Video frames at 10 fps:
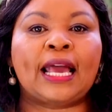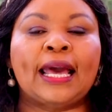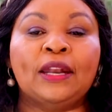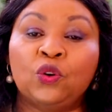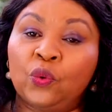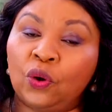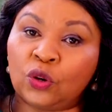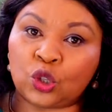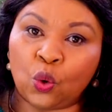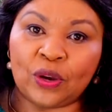And
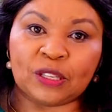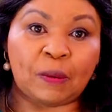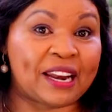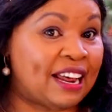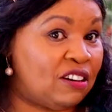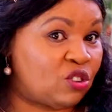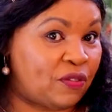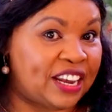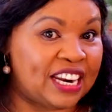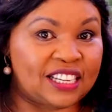also we spend a lot
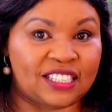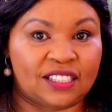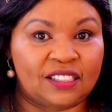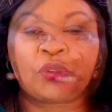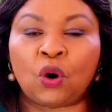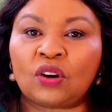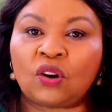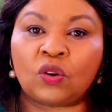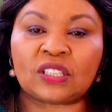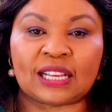of energy on
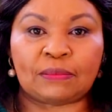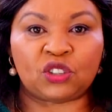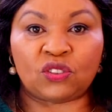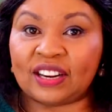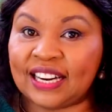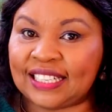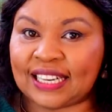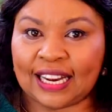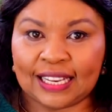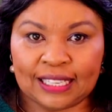
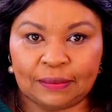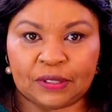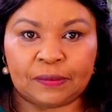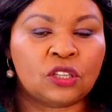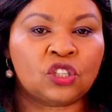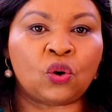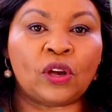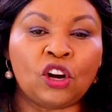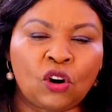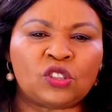consumption-related items. So
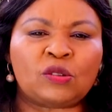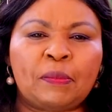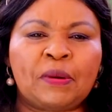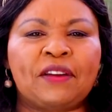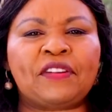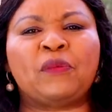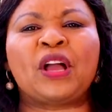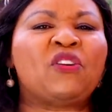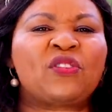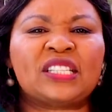in consumer behavior,
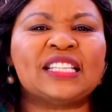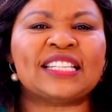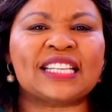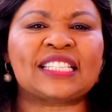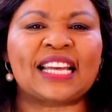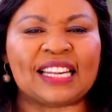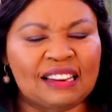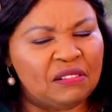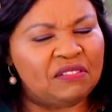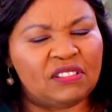we are always interested
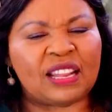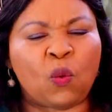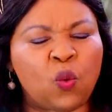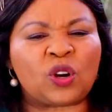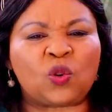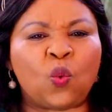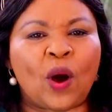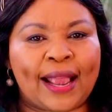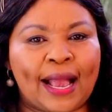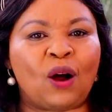in the what,
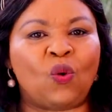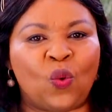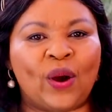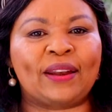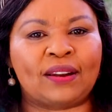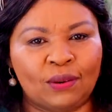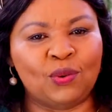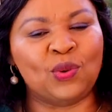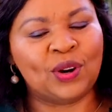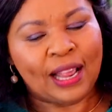why, how, when,
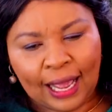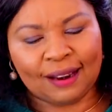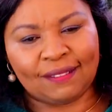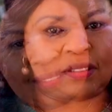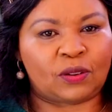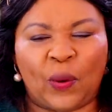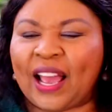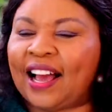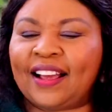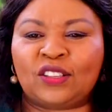who, and
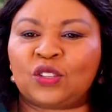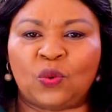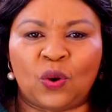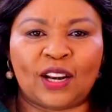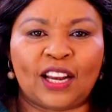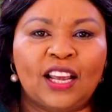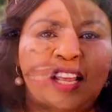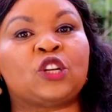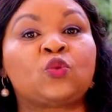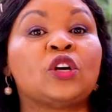where, and so on.
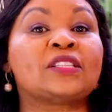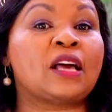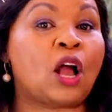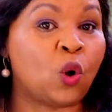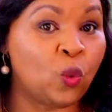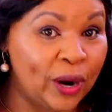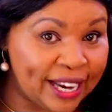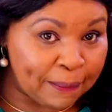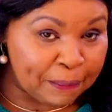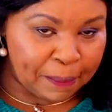It was
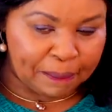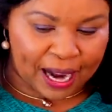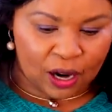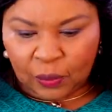William Bernbach.